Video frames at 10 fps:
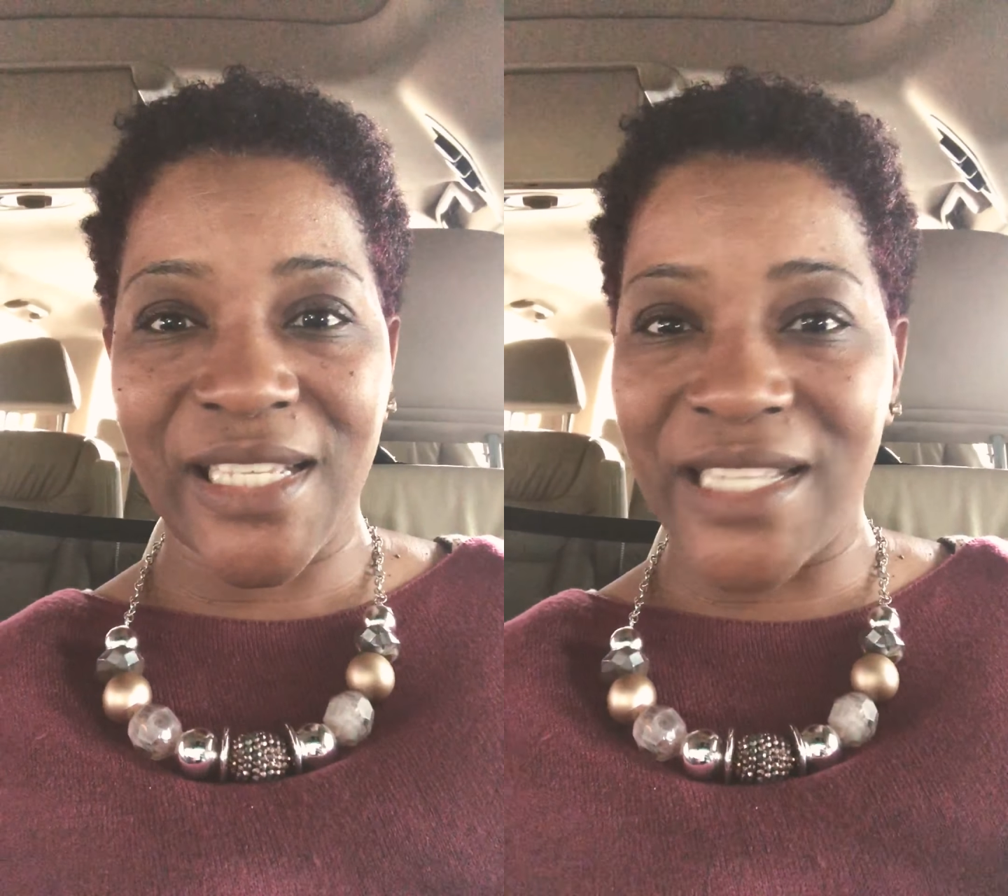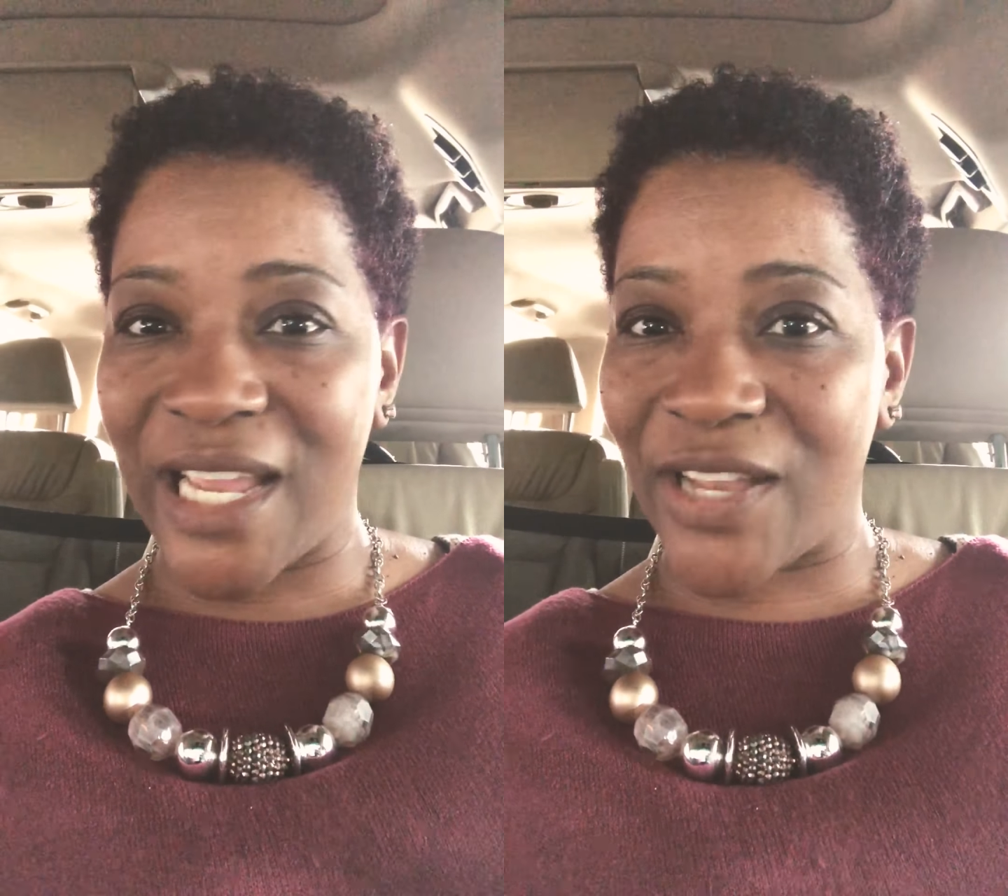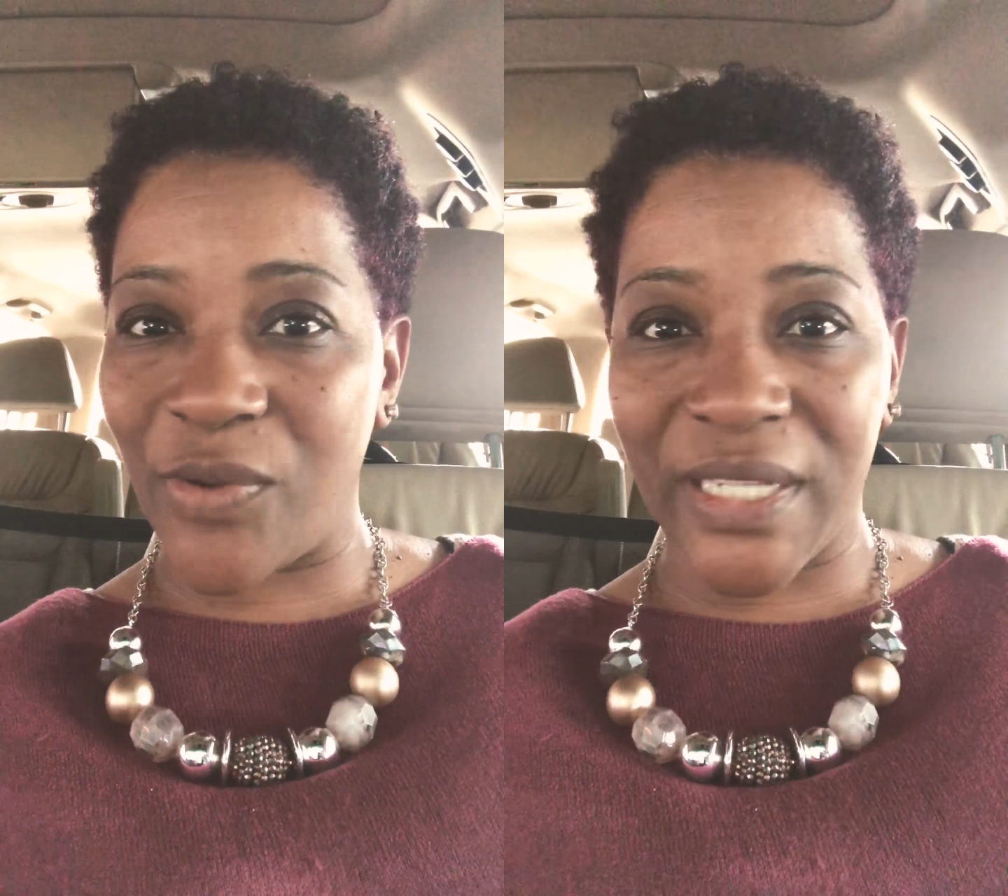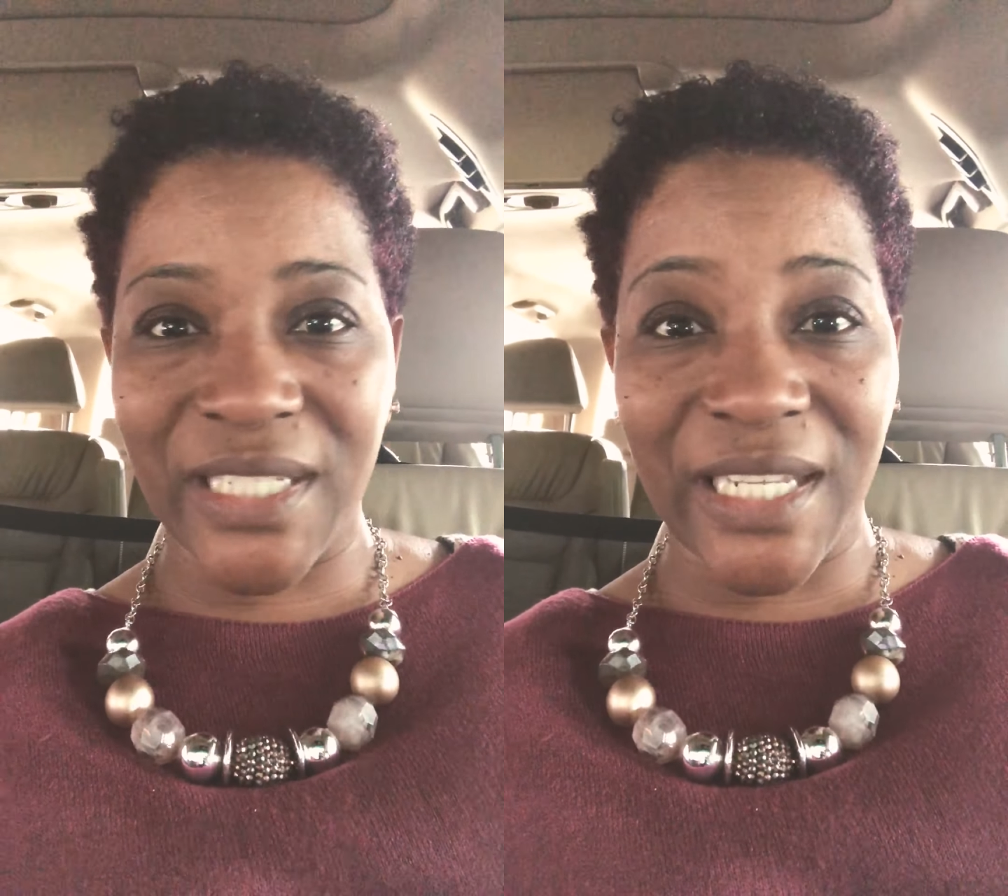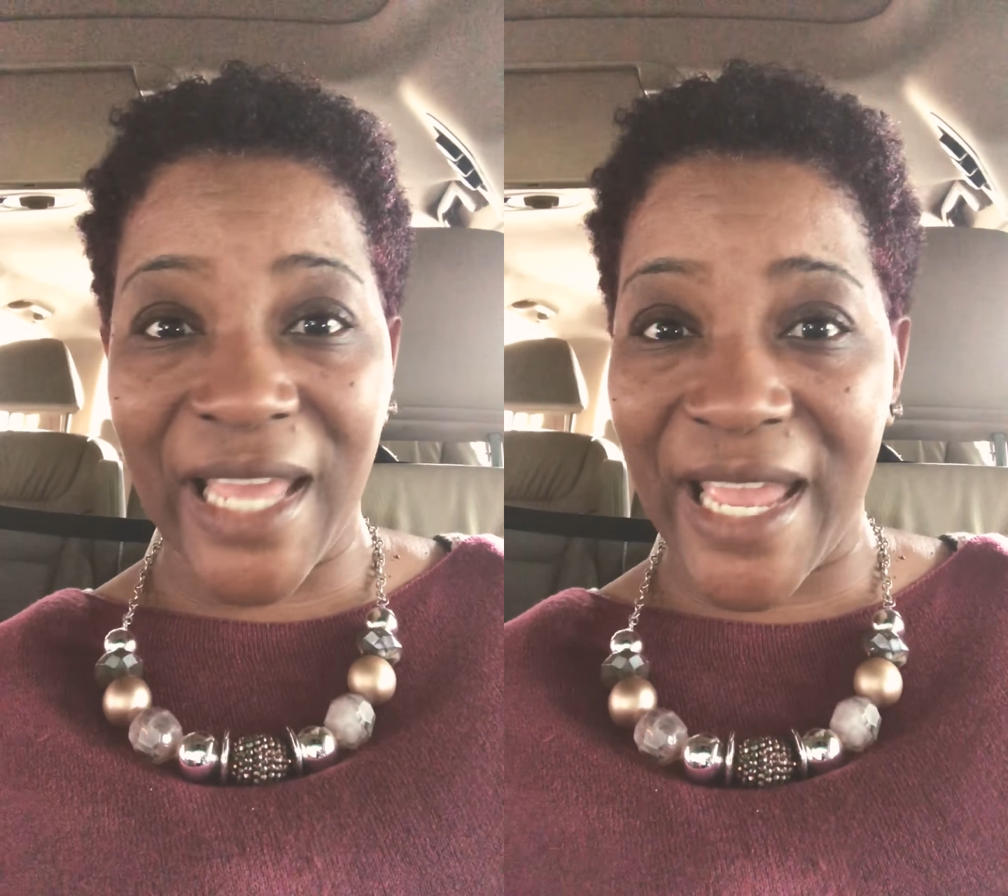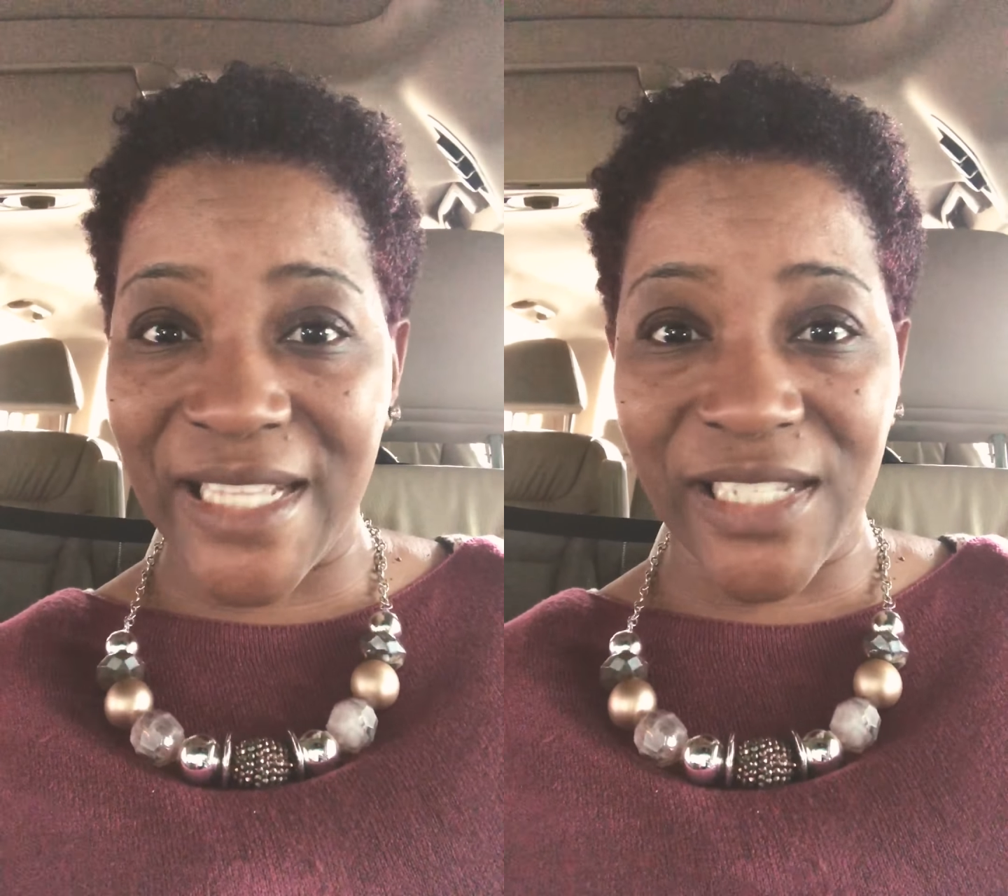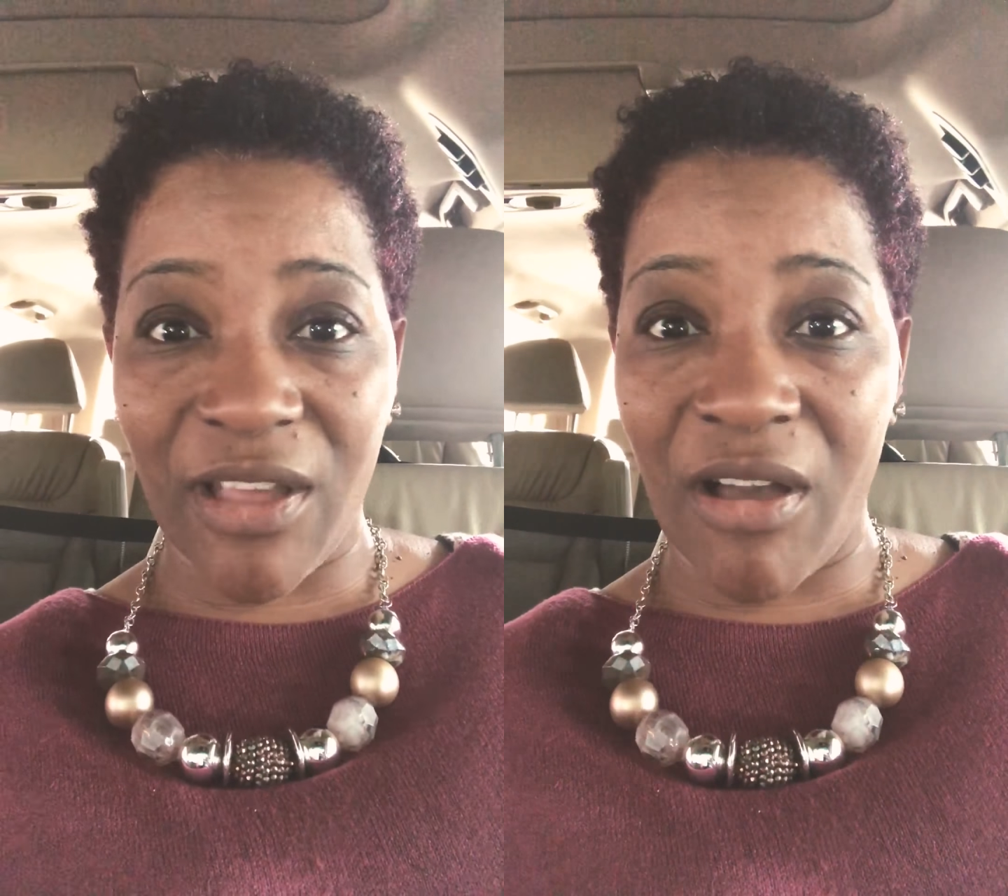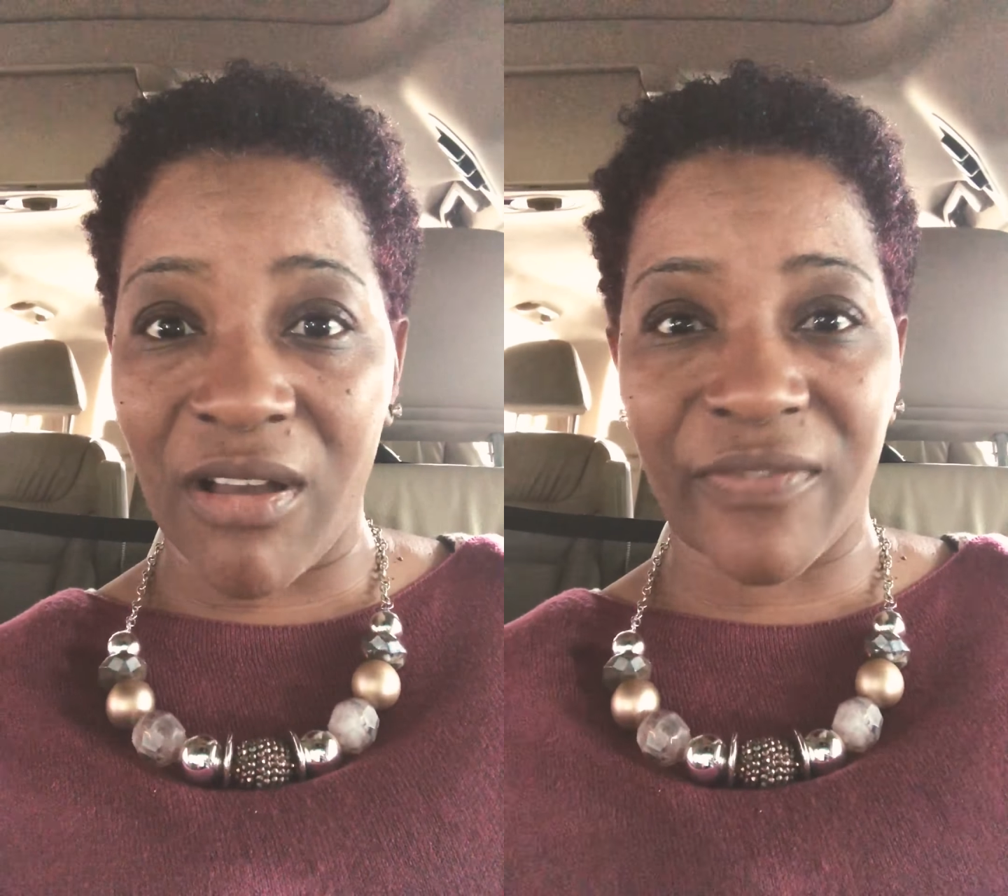is not going to last
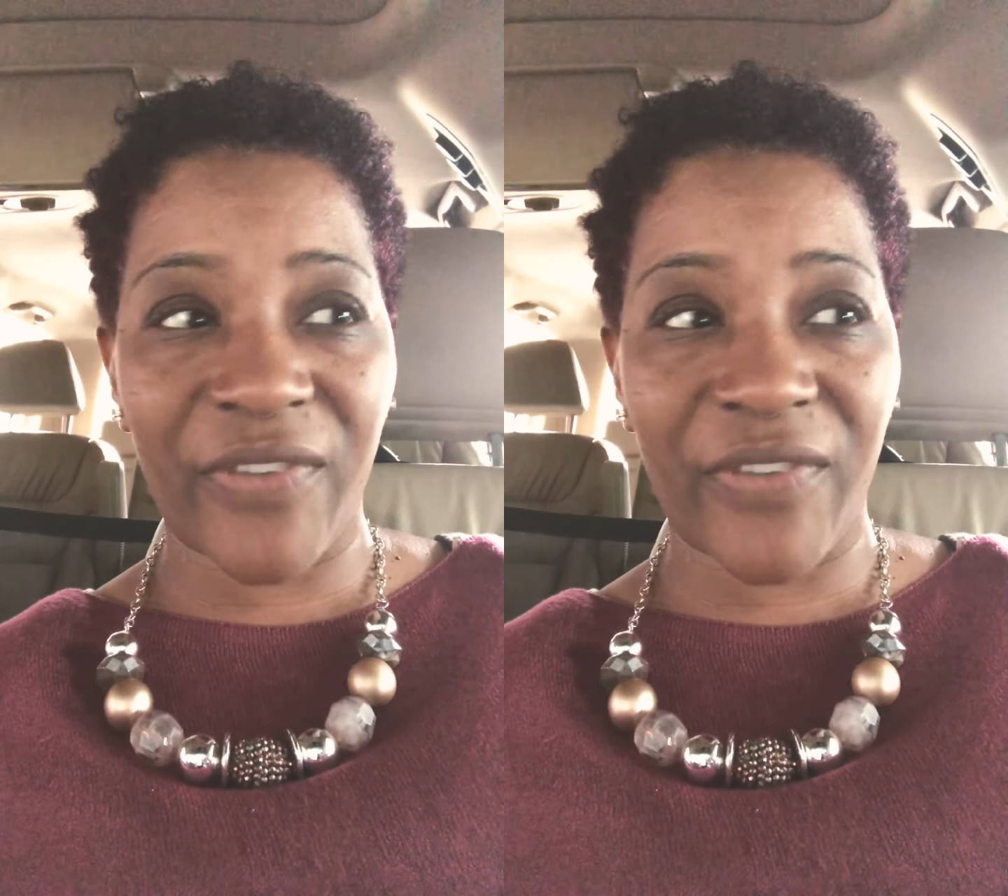long.